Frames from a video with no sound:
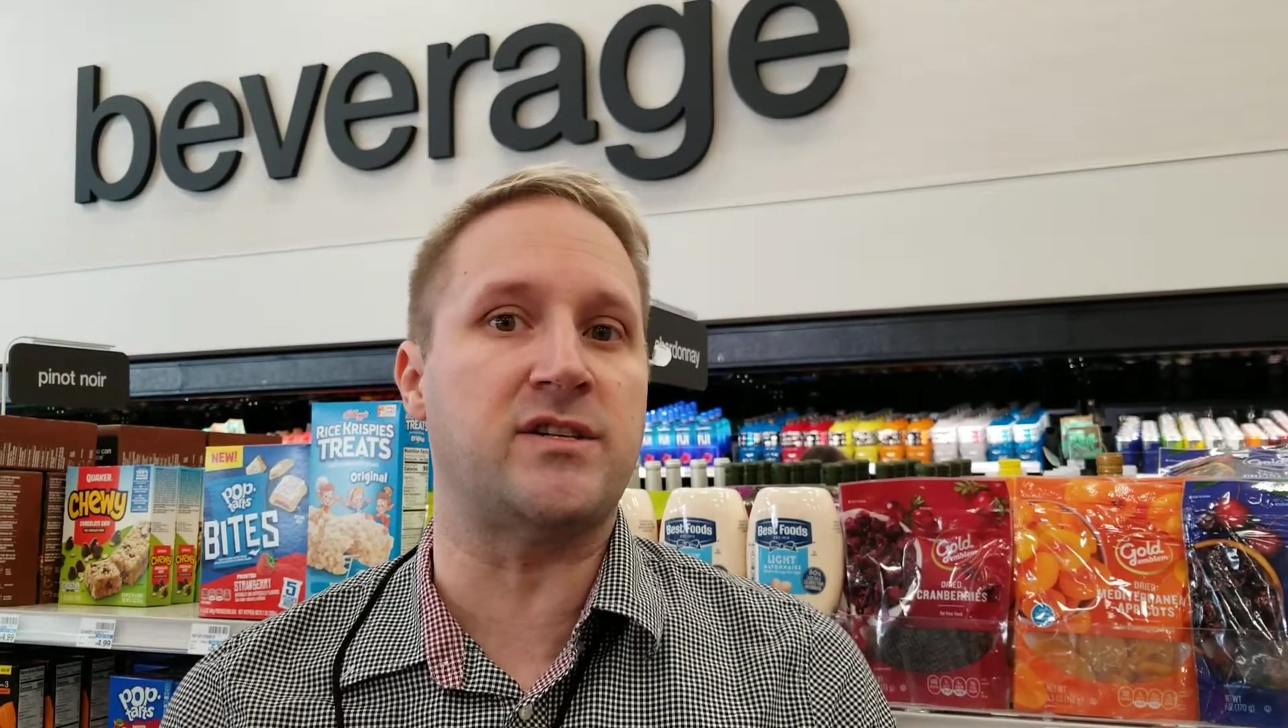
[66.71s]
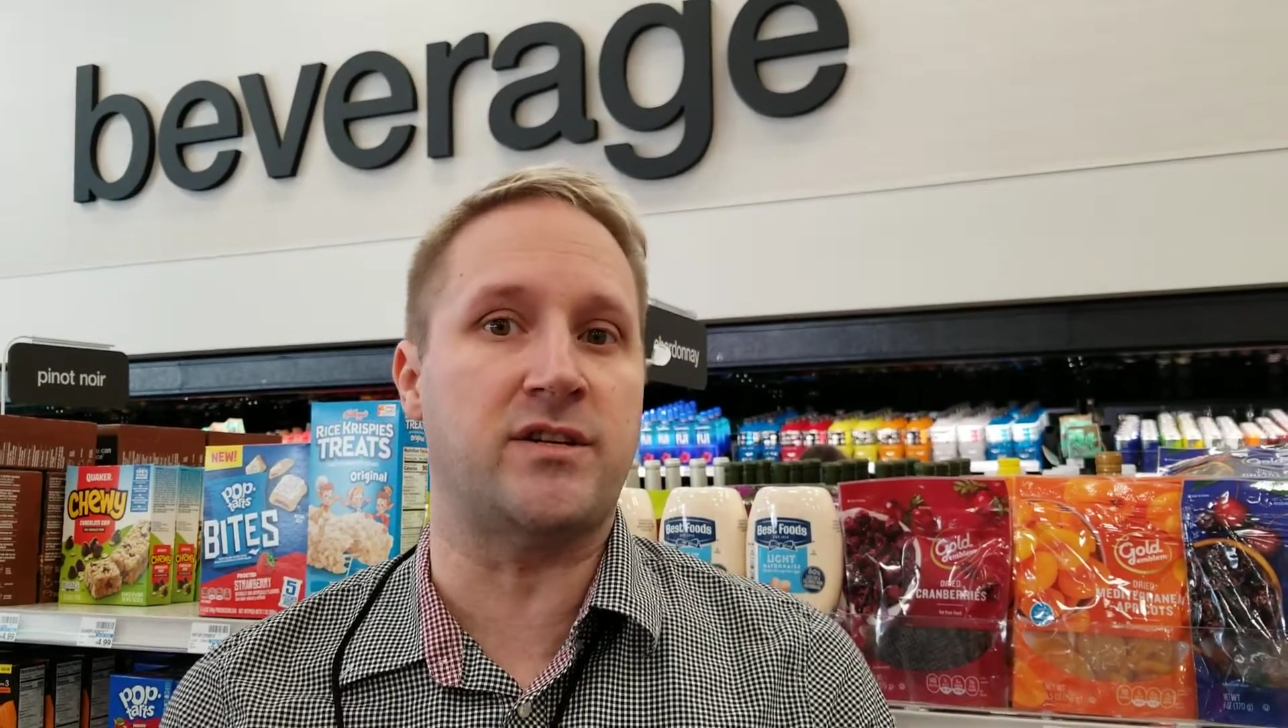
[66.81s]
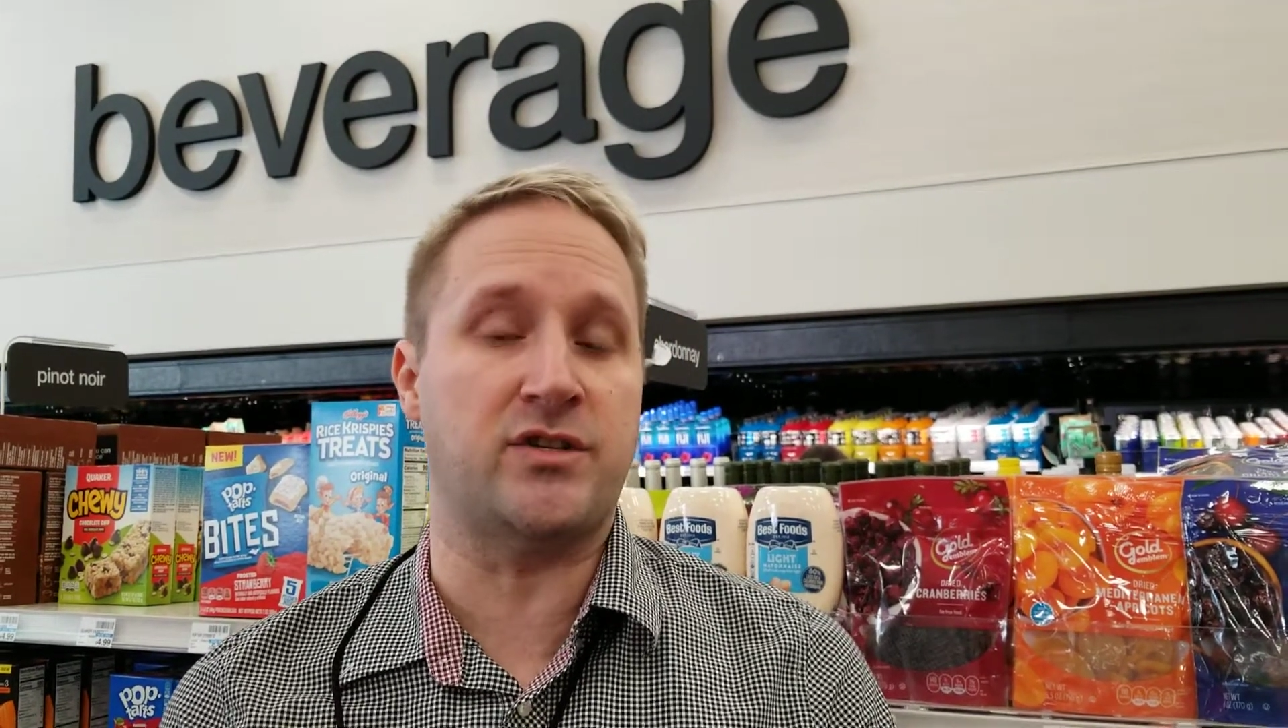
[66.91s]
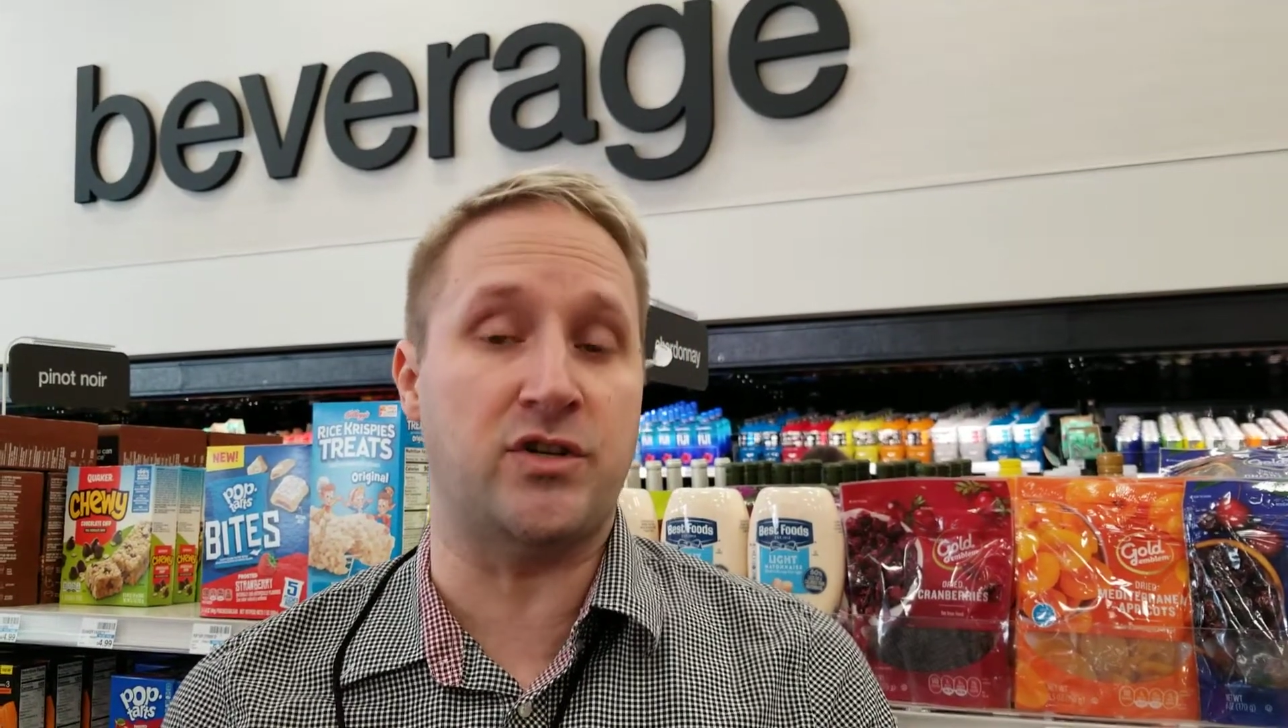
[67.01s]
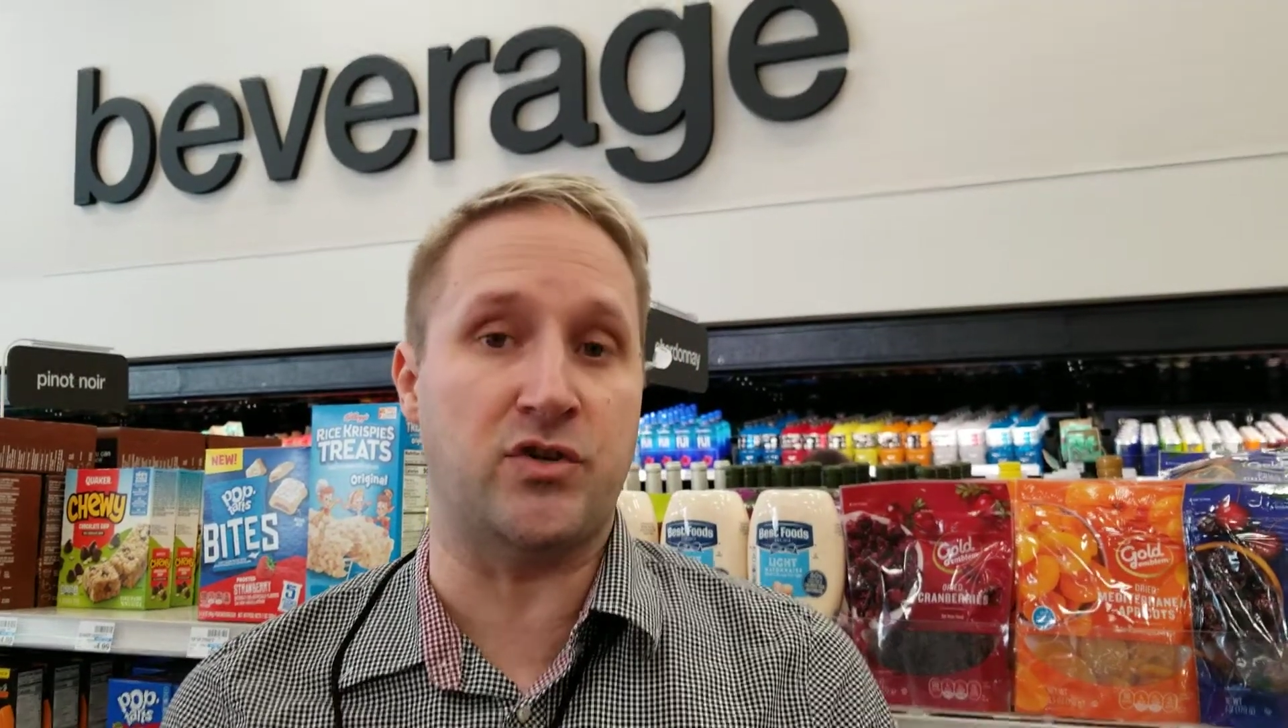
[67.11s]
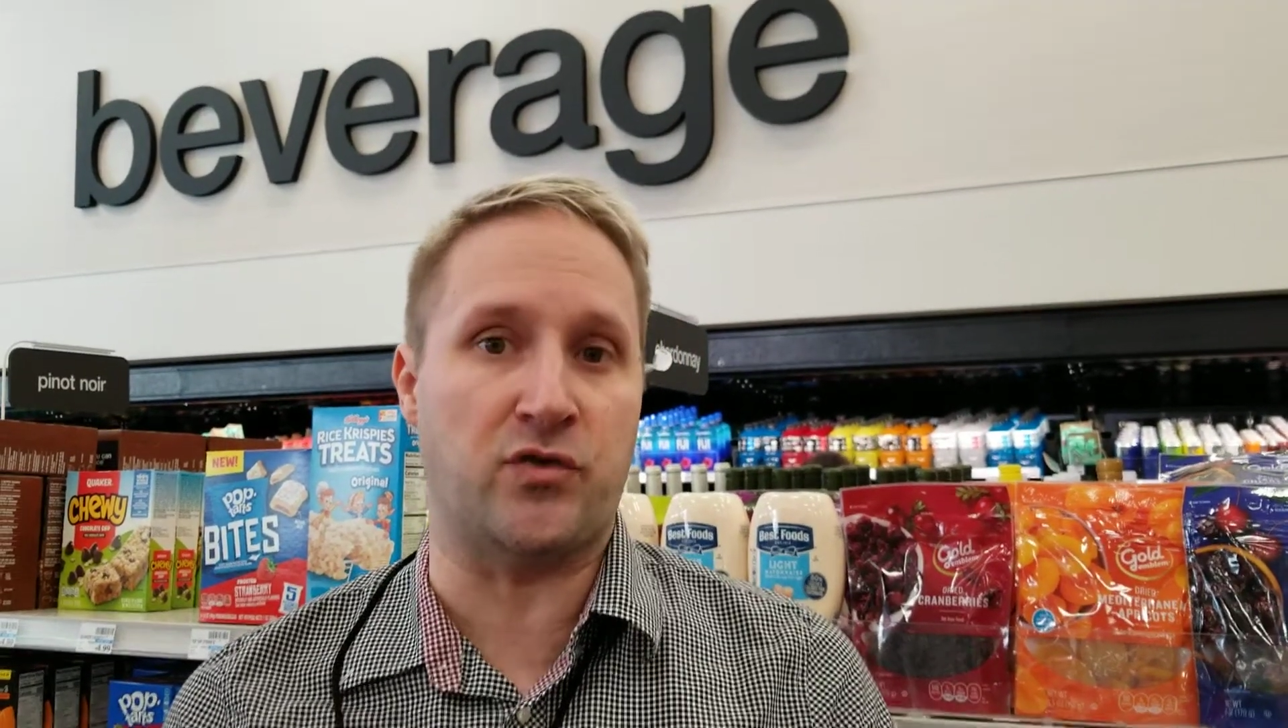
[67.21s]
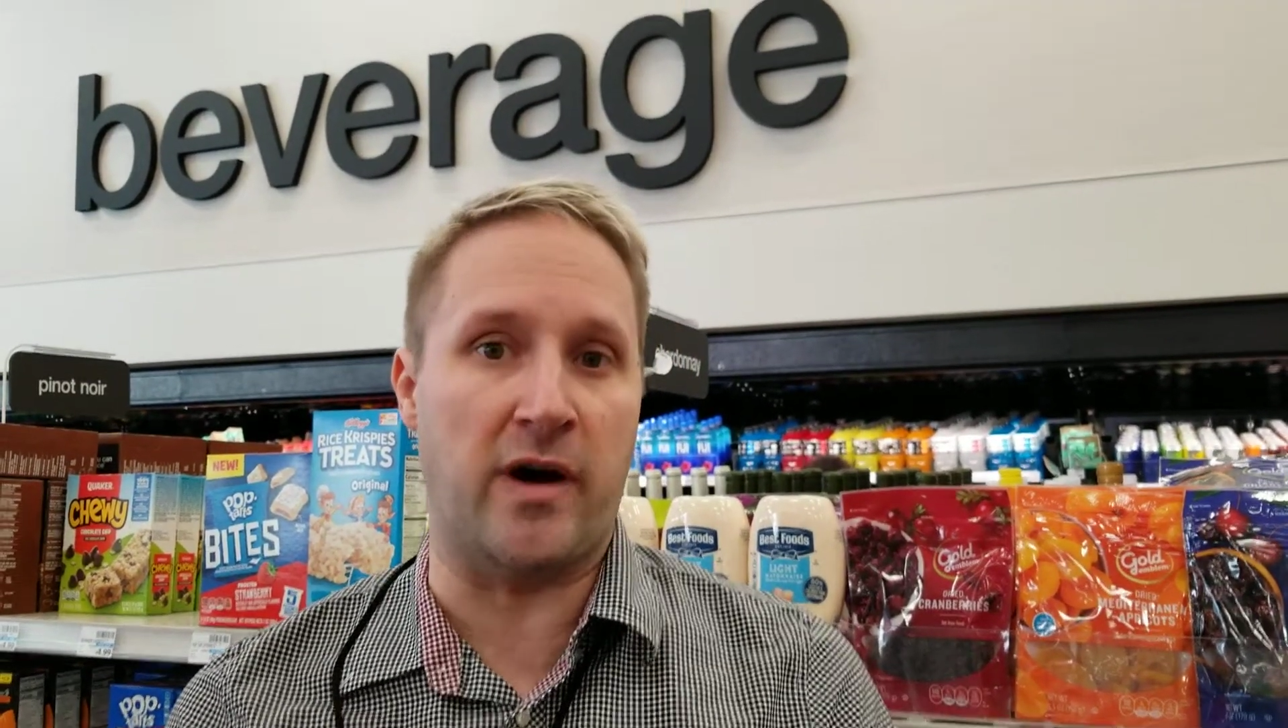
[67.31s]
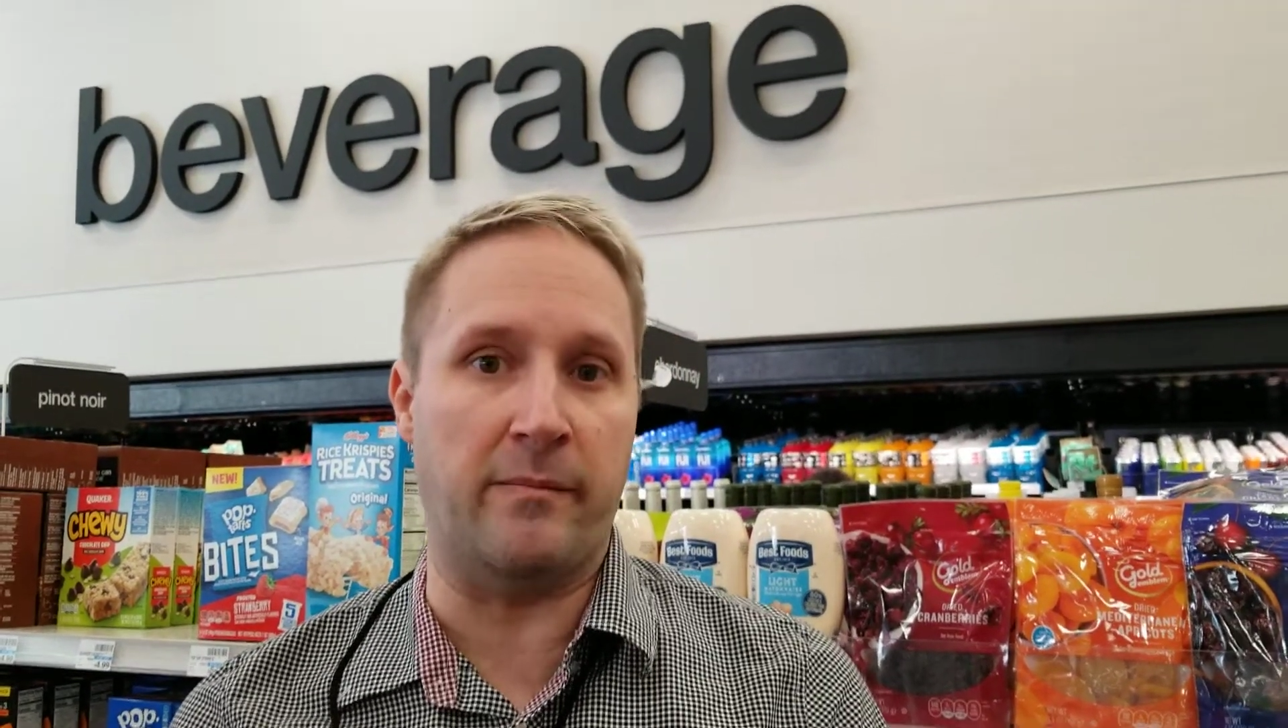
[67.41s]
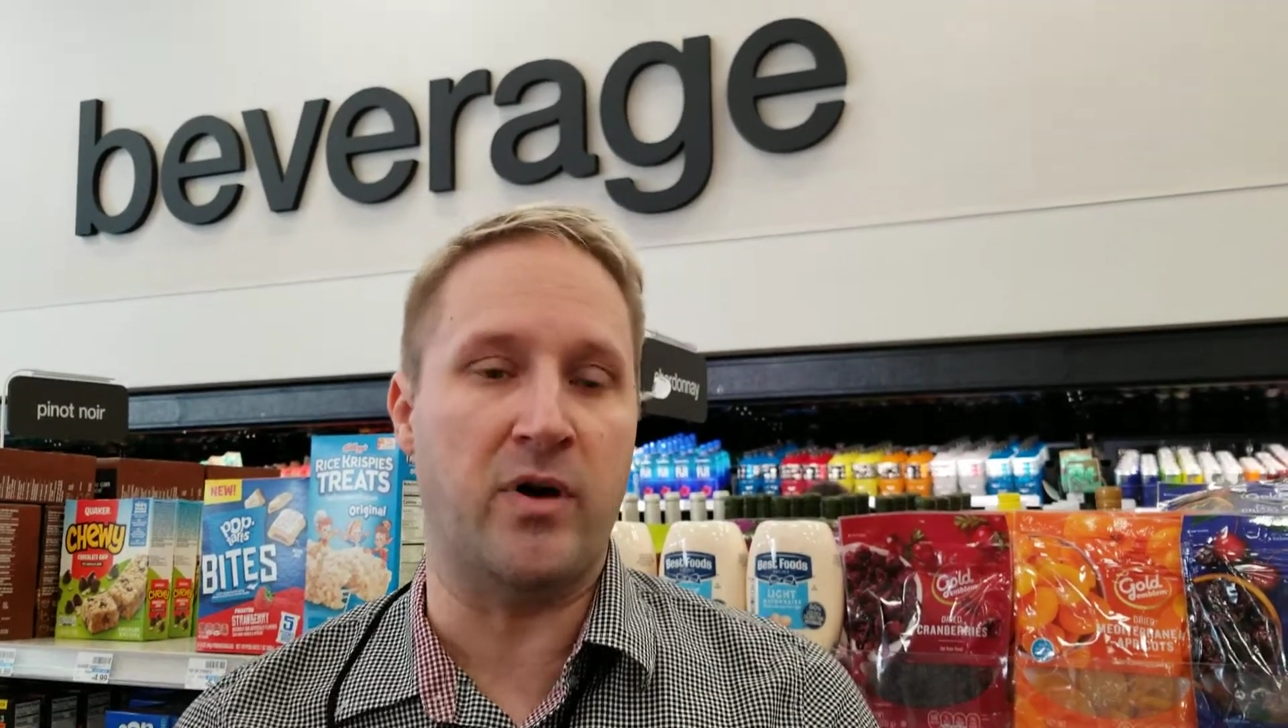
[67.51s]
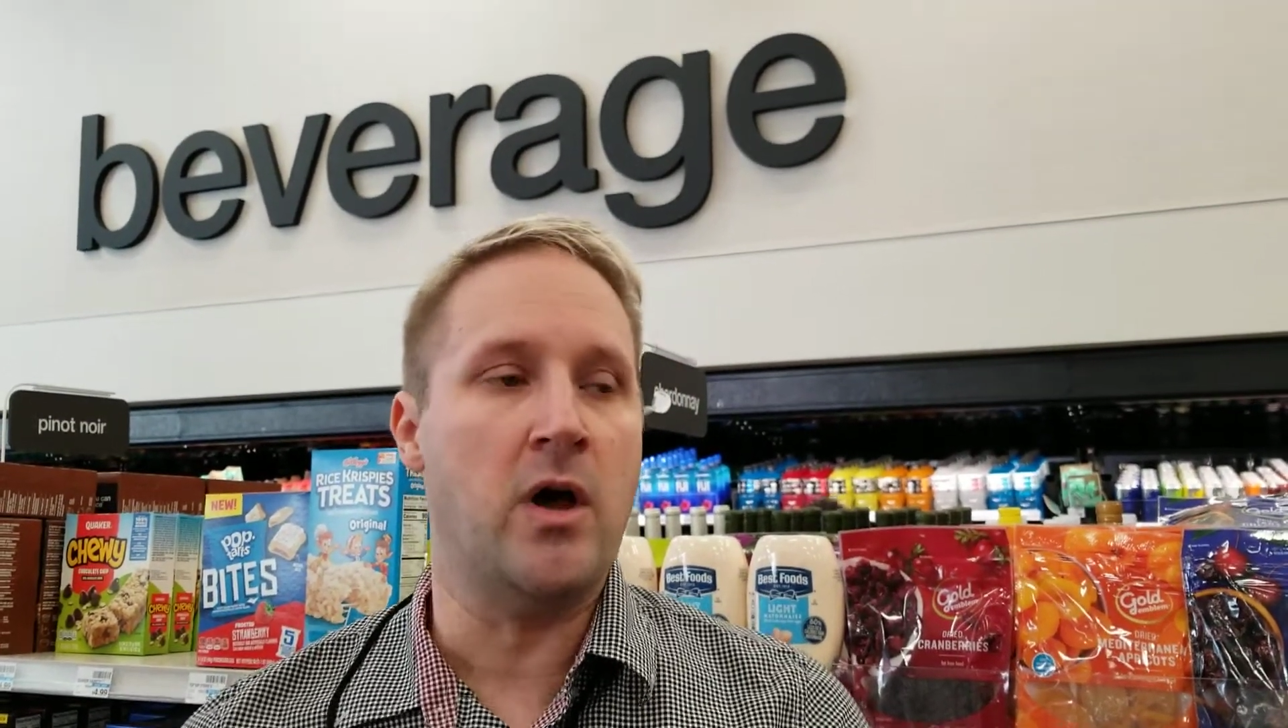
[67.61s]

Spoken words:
to Trump.